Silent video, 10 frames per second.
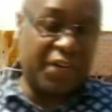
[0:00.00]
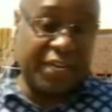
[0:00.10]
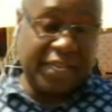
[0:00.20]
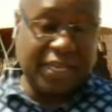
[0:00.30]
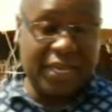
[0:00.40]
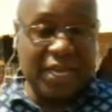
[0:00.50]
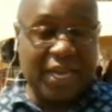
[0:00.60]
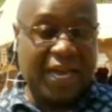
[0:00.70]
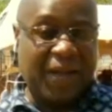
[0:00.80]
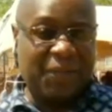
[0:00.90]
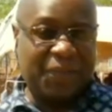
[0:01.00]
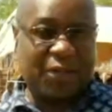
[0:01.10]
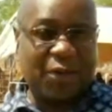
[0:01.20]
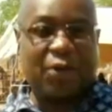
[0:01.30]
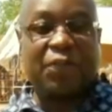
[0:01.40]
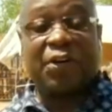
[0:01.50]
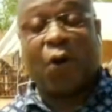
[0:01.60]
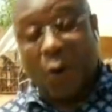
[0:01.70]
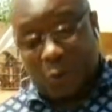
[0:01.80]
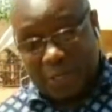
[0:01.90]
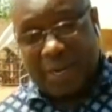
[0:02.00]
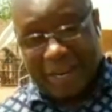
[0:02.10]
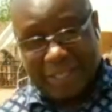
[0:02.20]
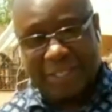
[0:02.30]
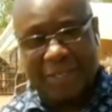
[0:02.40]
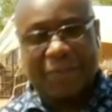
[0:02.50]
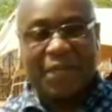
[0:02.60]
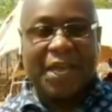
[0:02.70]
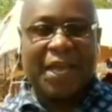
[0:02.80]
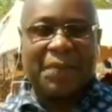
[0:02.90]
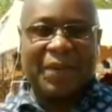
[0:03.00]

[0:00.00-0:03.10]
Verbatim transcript: three old lady uh,